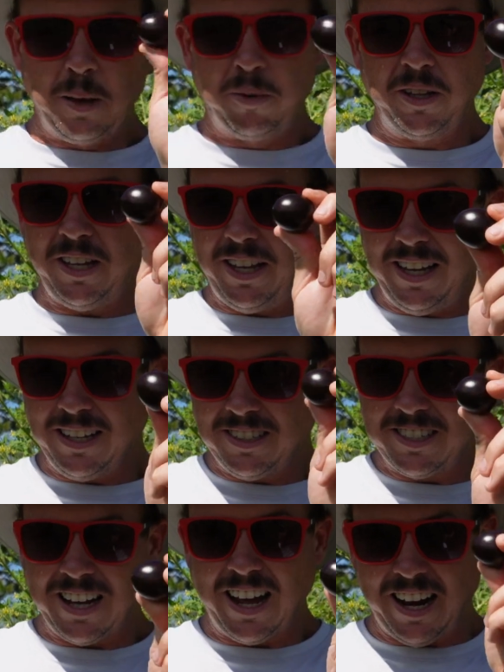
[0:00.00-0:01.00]
But the
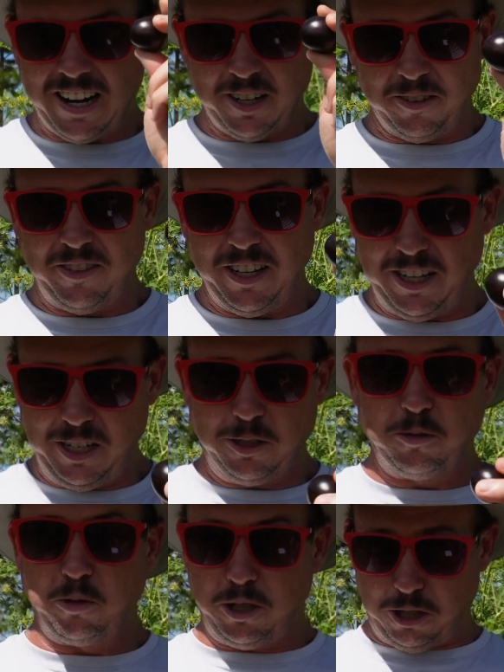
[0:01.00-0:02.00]
inside of
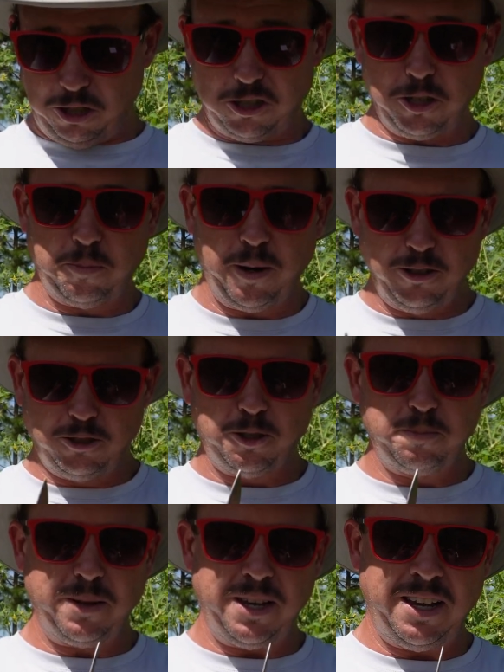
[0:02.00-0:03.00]
these, which is supposed
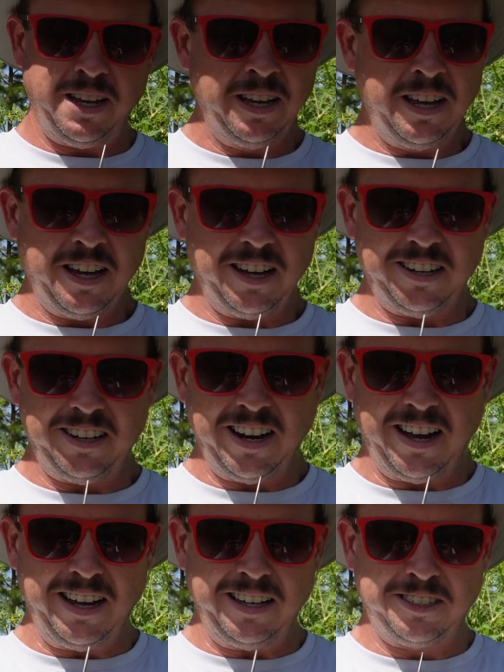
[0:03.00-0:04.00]
to be a
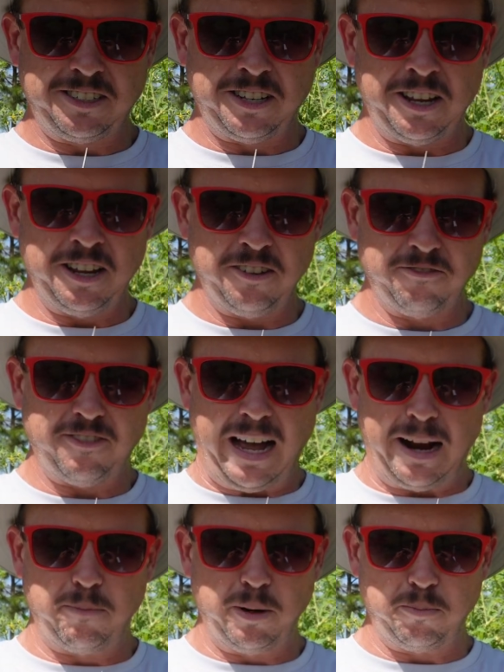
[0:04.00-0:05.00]
nice,
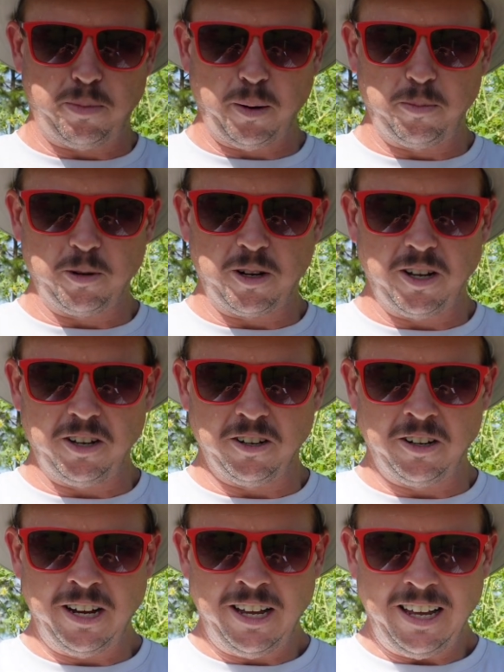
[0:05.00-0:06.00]
vibrant purple
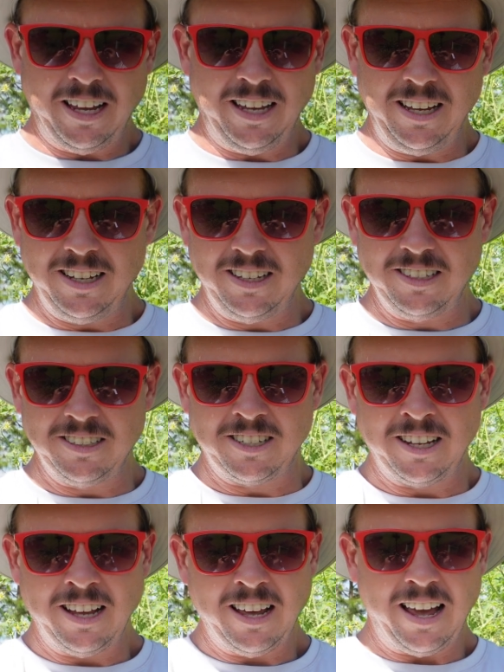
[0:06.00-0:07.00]
color,
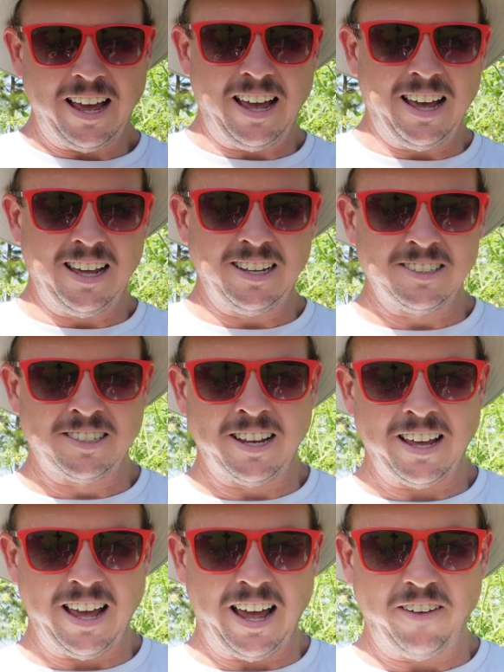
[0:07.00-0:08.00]
is as
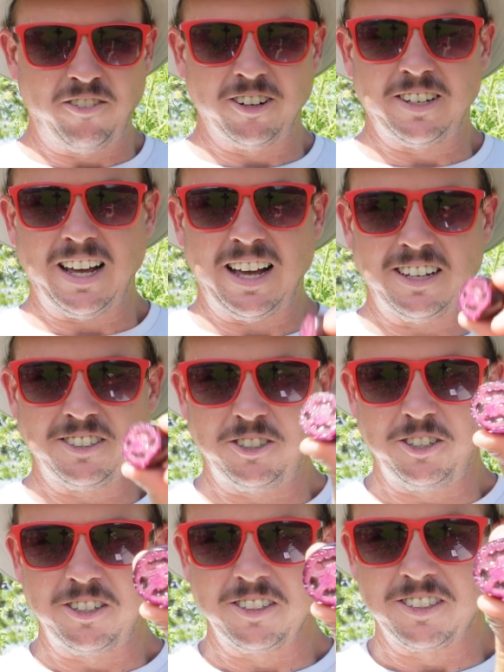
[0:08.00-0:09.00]
advertised.
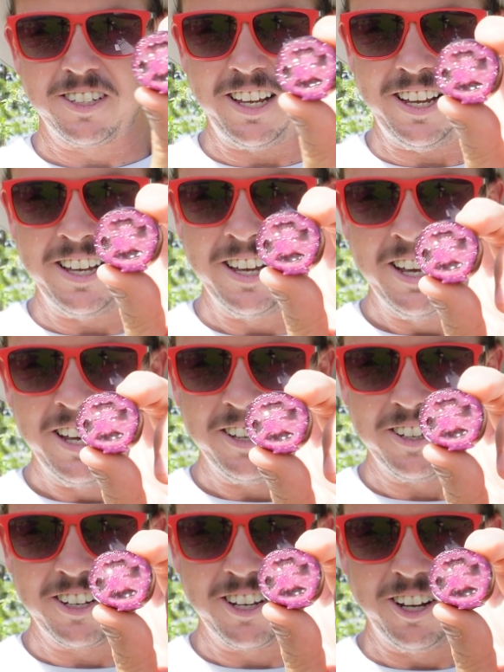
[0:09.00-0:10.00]
You can see
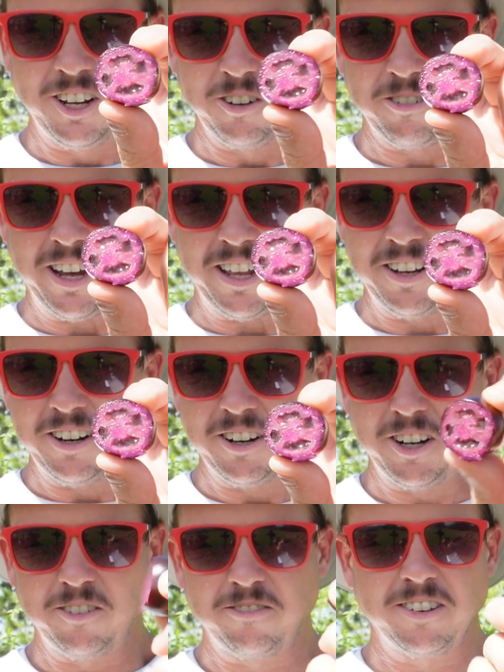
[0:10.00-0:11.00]
the color right there.
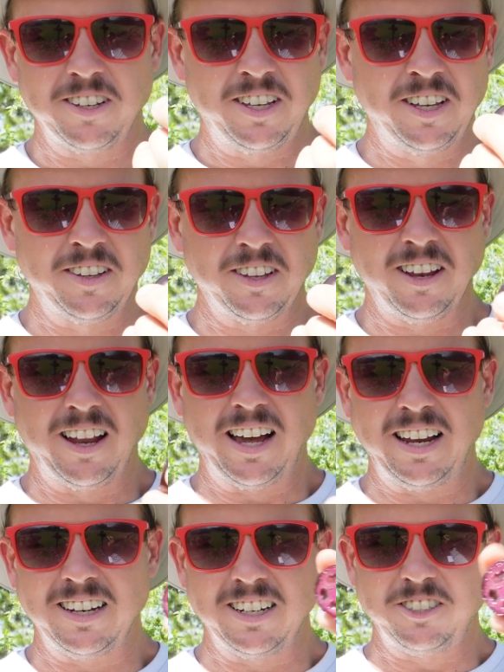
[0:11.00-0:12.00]
Hopefully the
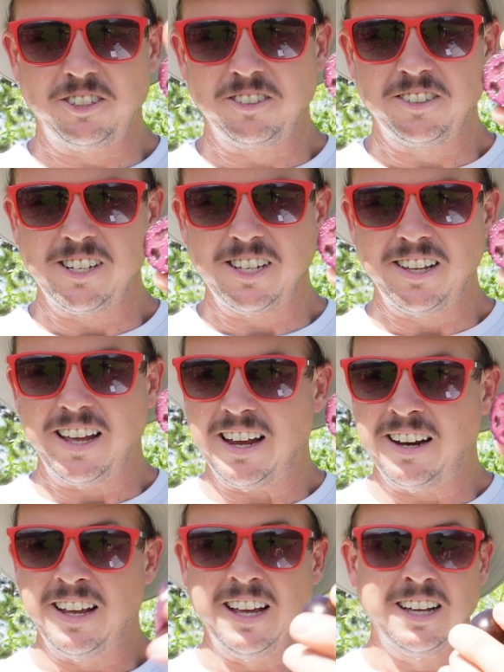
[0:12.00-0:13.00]
light lets you see
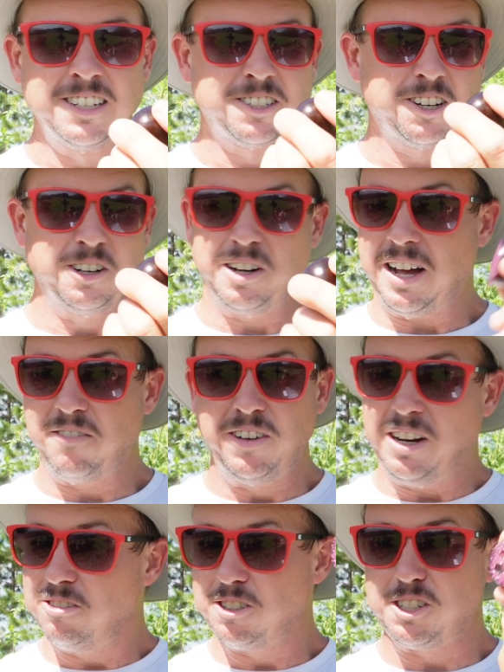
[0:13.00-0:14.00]
that. So I've
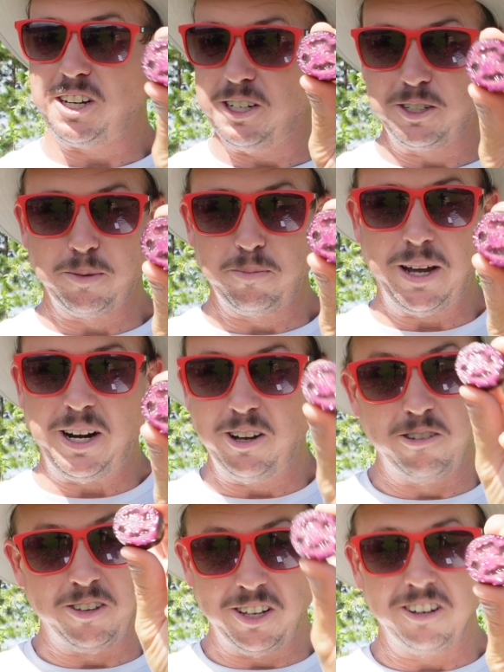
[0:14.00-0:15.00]
never seen a
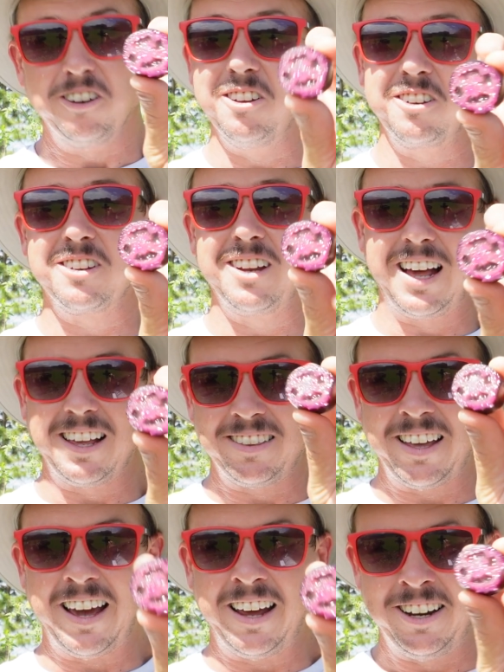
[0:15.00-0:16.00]
tomato that looked like
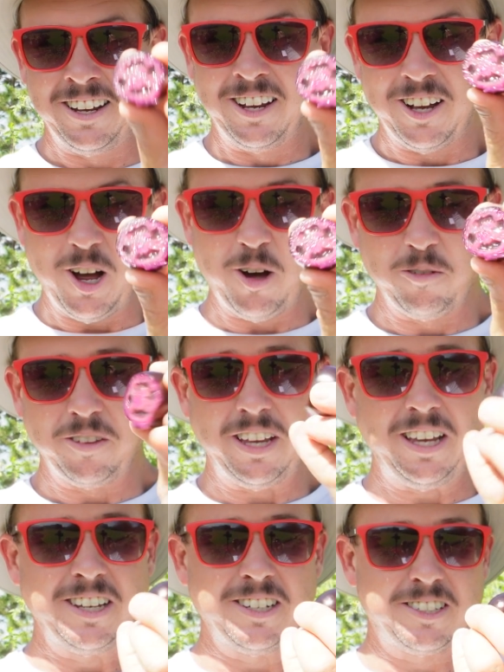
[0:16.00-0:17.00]
that on
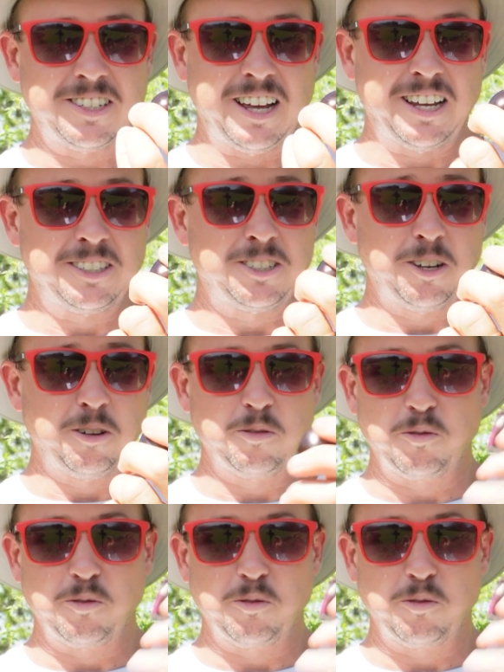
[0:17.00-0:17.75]
the inside. So